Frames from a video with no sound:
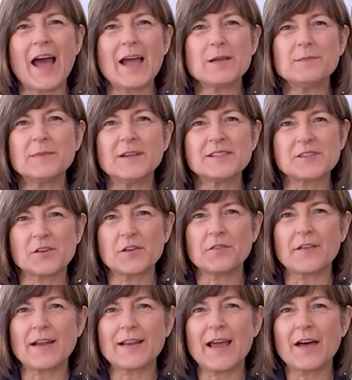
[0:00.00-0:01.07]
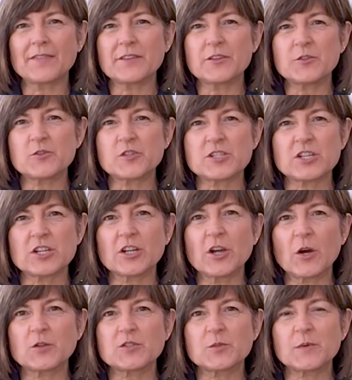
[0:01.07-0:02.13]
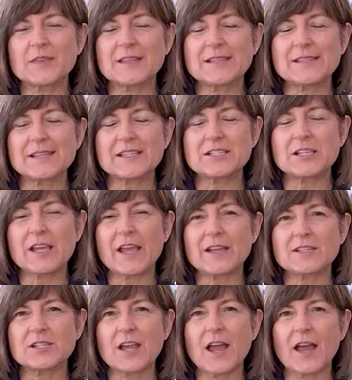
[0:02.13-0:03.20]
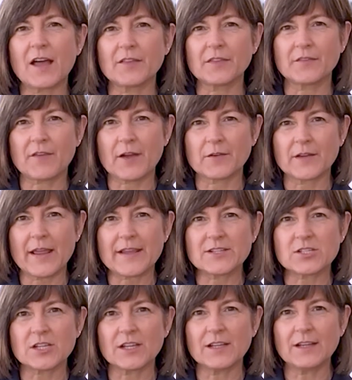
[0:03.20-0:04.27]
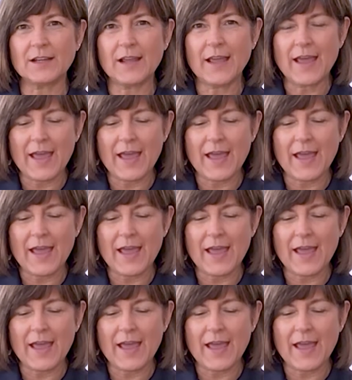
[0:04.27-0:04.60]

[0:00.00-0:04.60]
I'm a certified health and nutrition coach with the CGH Health Foundation,